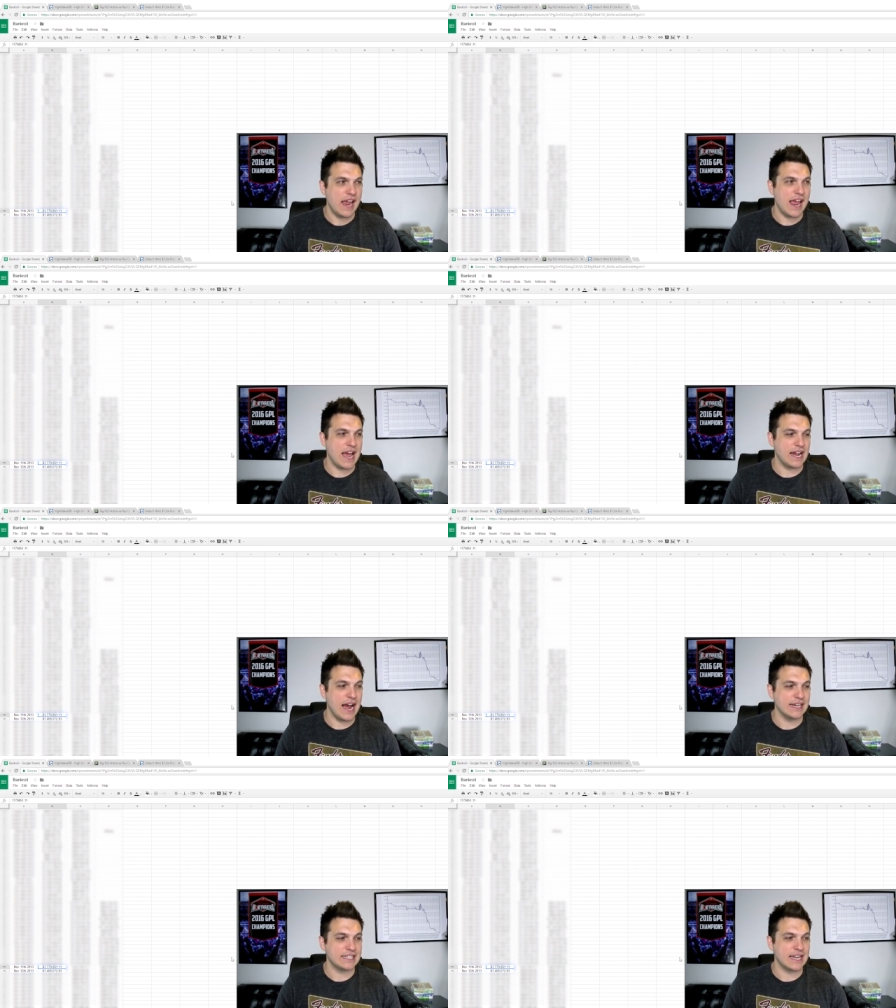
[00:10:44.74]
and
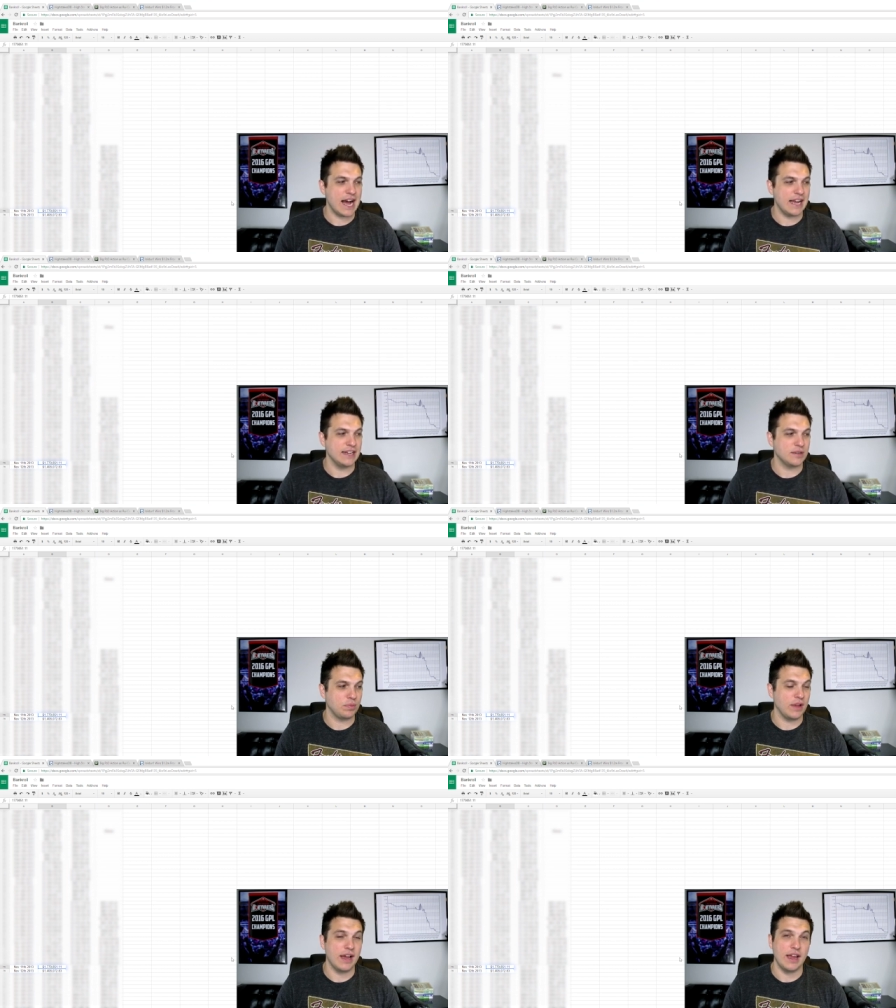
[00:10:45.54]
I decided to
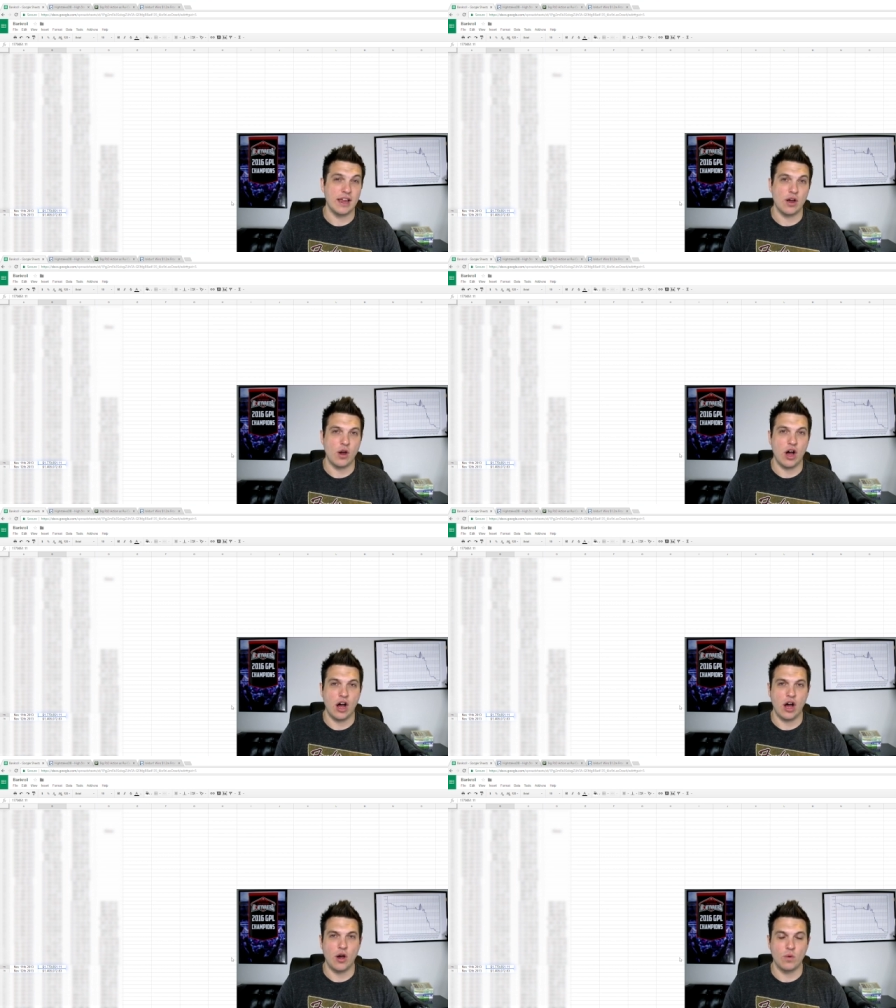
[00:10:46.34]
play
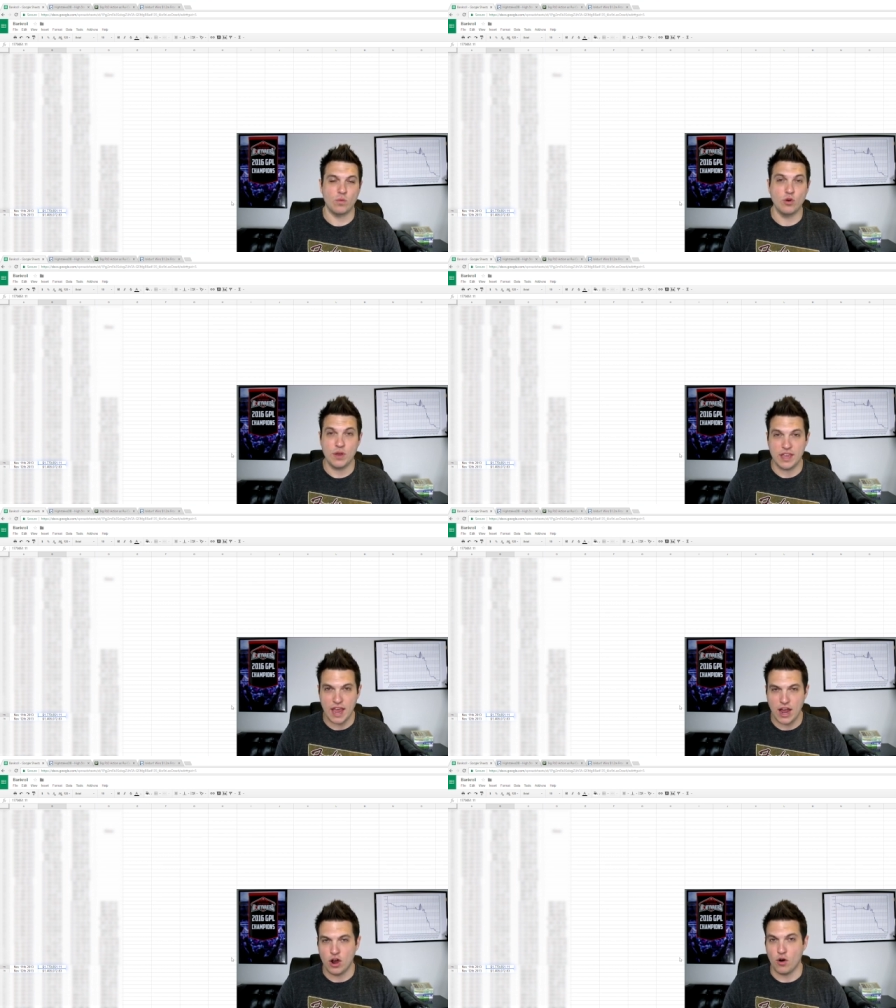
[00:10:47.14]
Rui
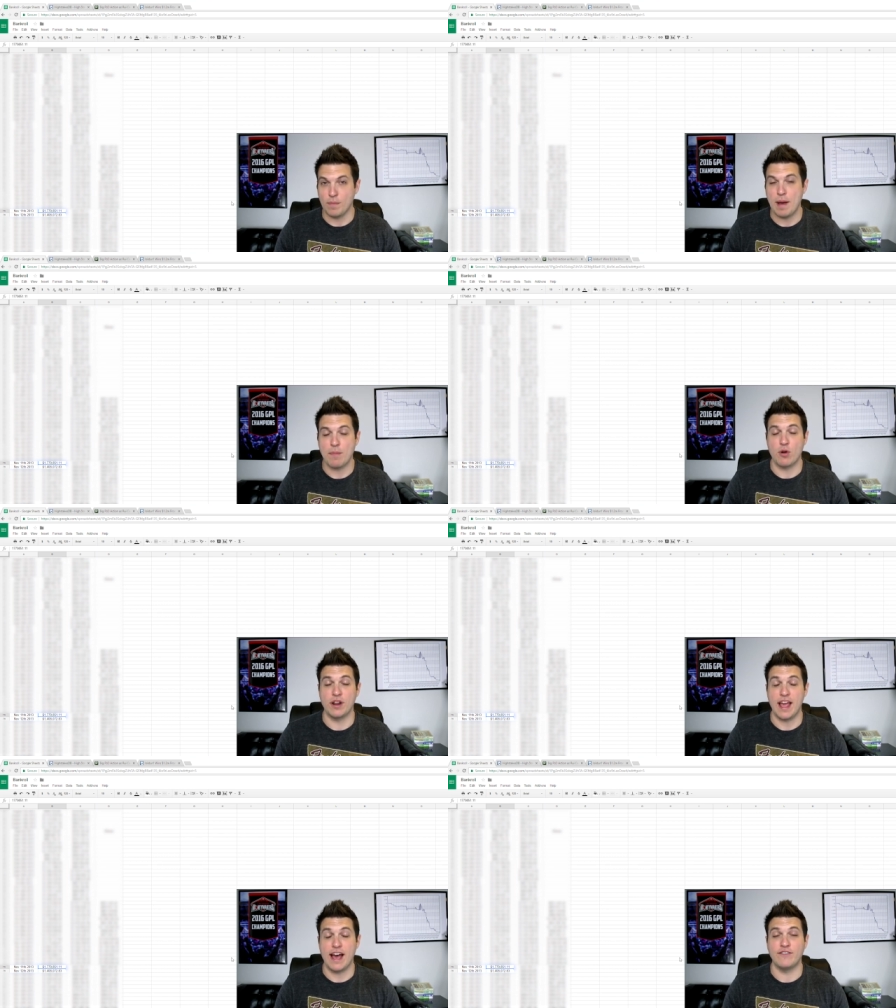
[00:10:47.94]
KO or
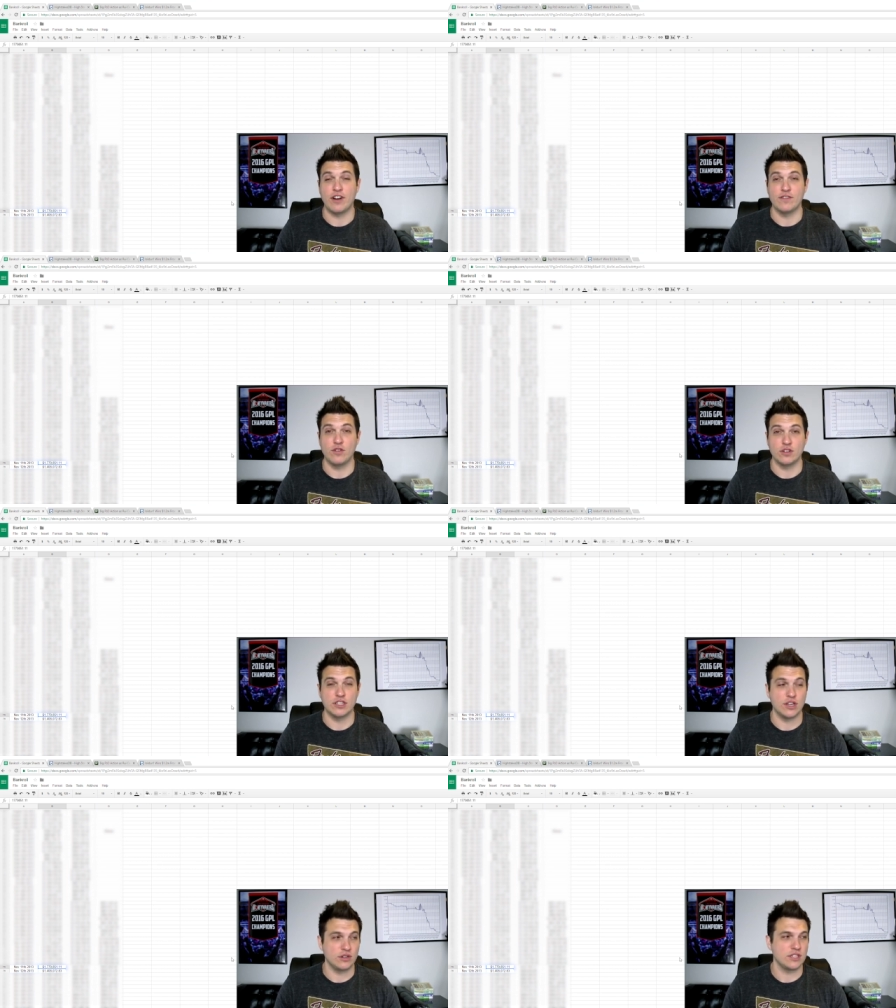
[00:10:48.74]
Pepperoni F on full
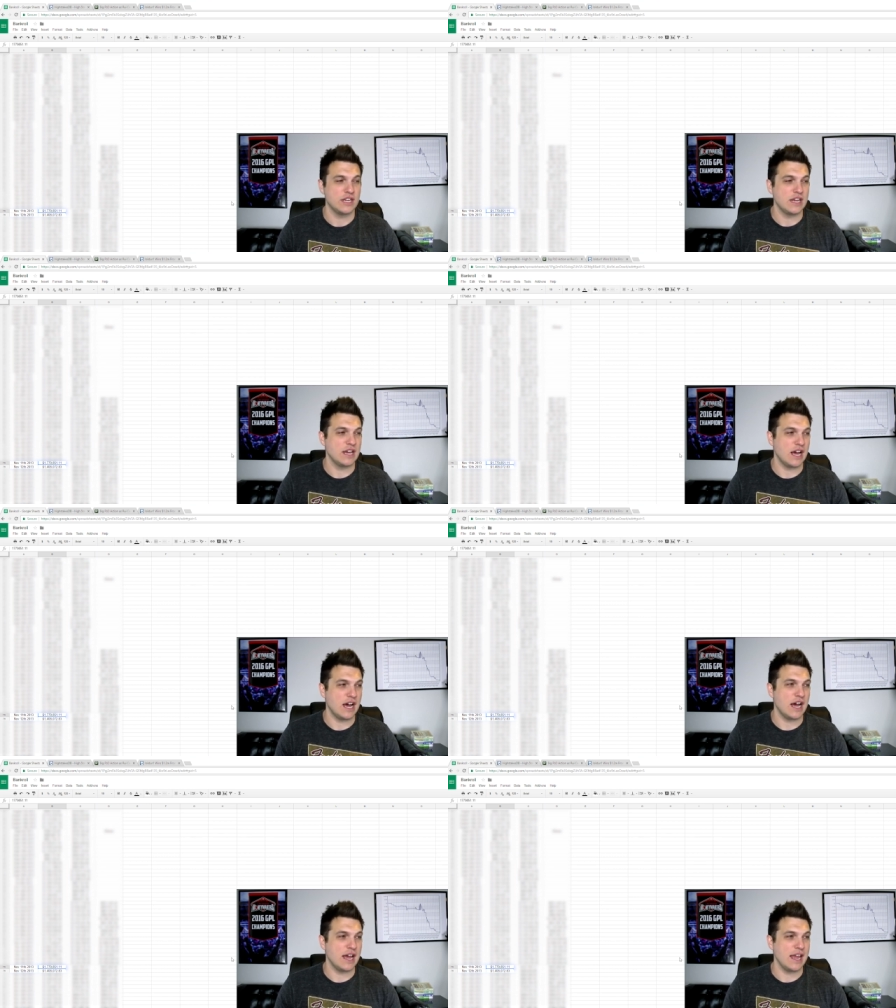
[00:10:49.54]
tilt
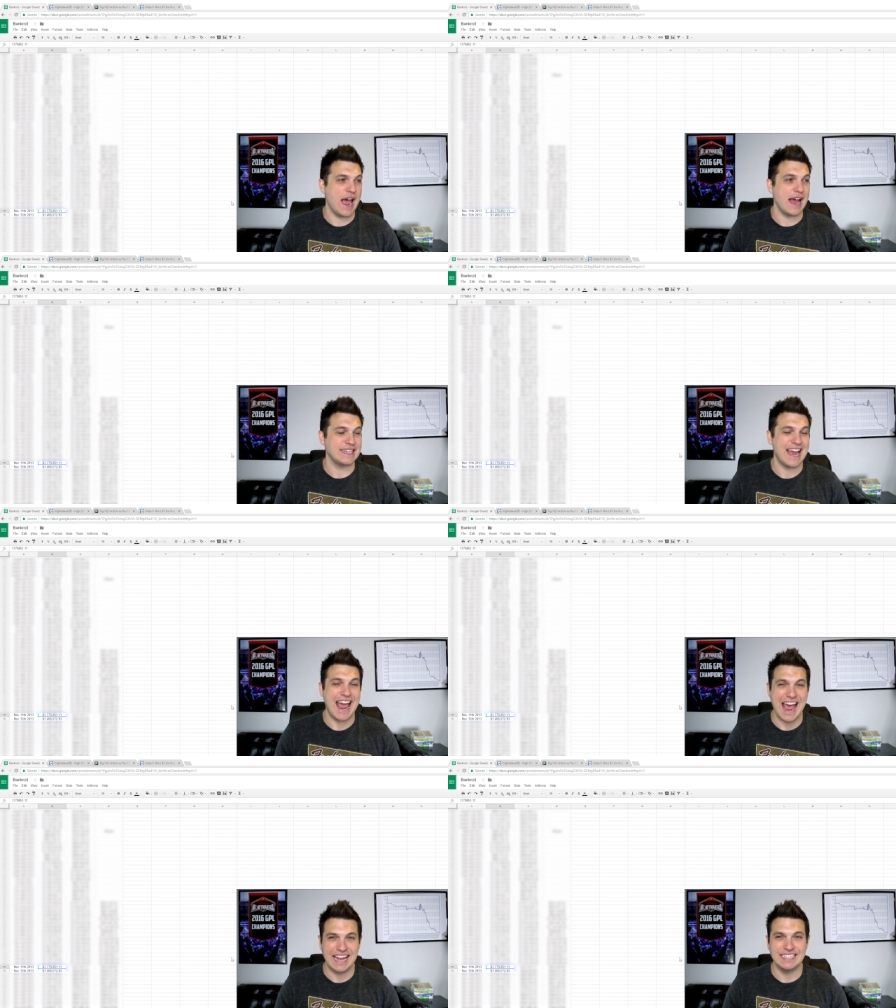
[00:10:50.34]
at
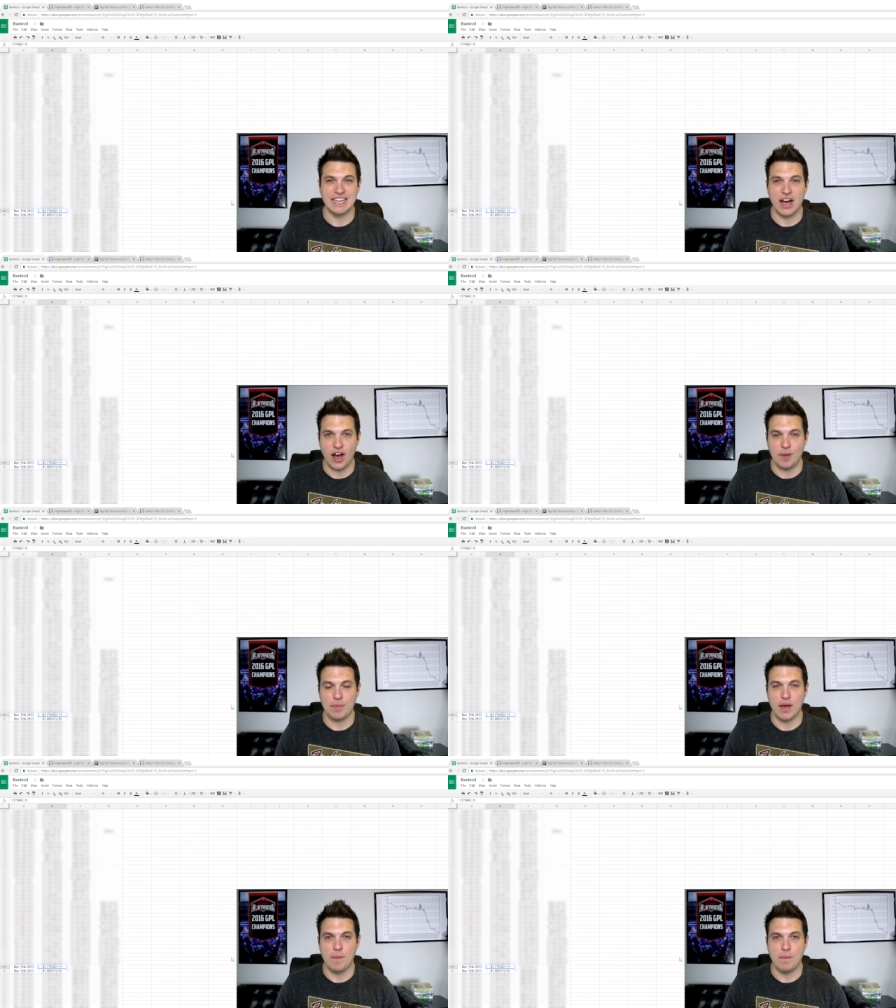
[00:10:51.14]
heads
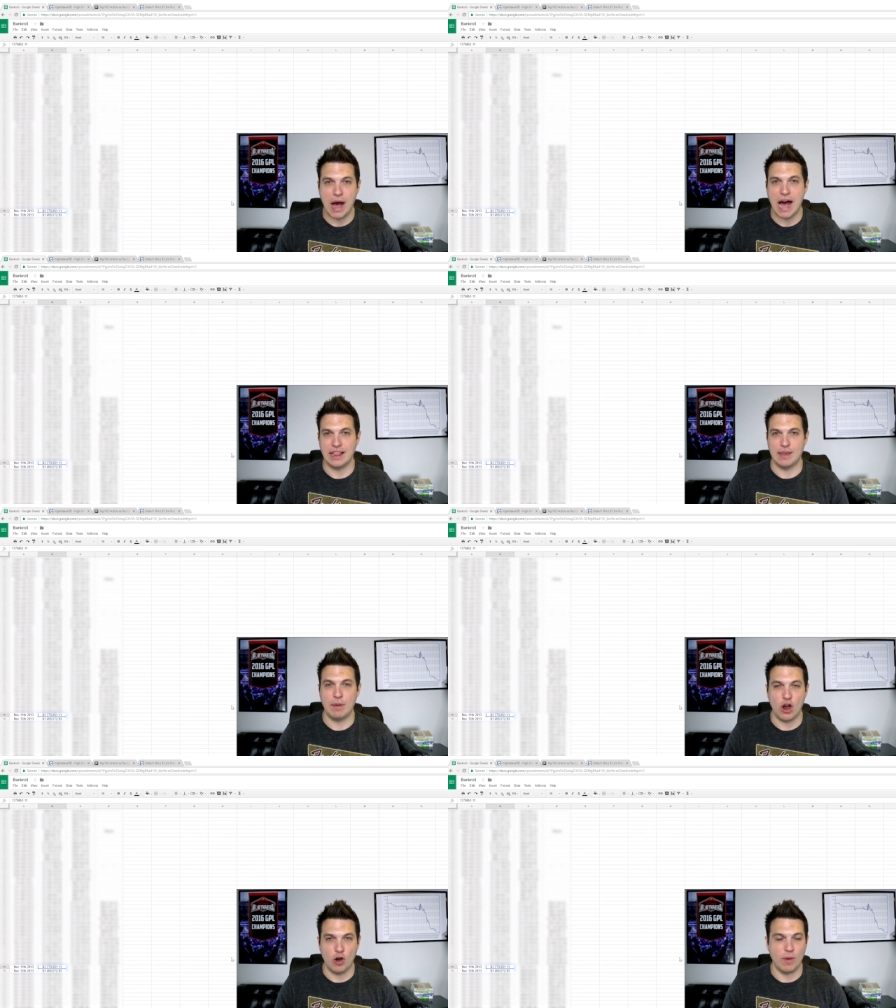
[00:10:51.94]
up pot
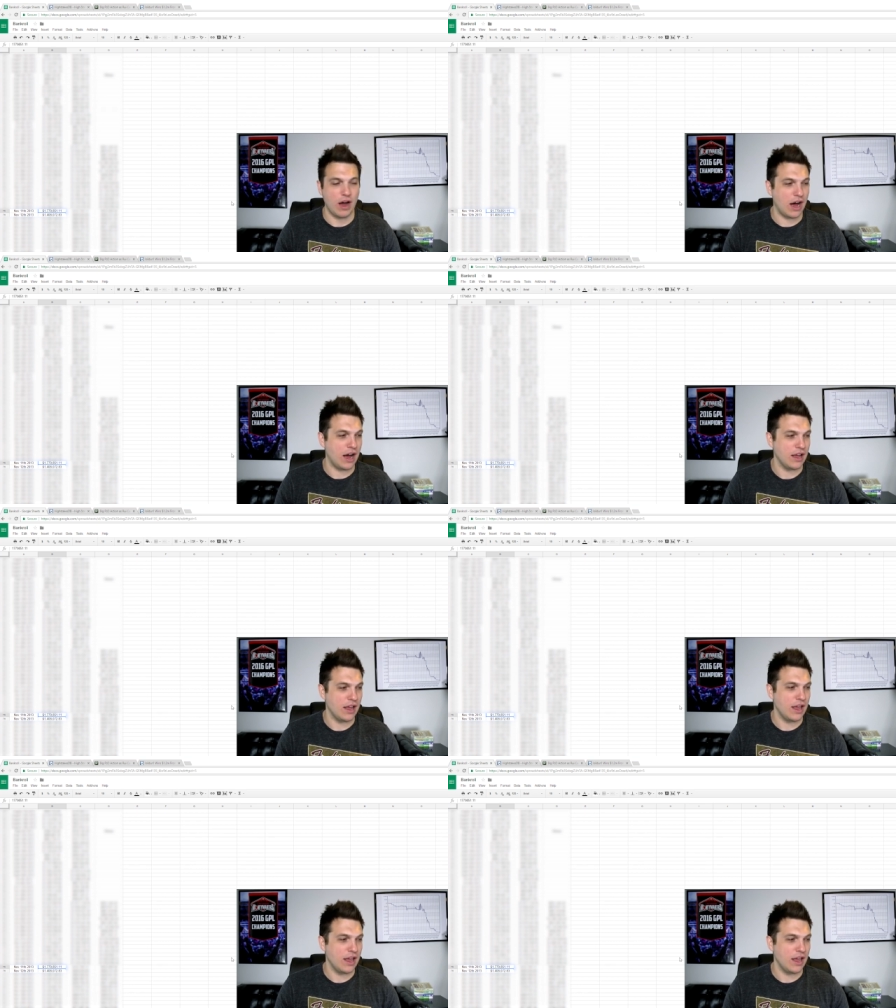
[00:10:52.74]
limit Omaha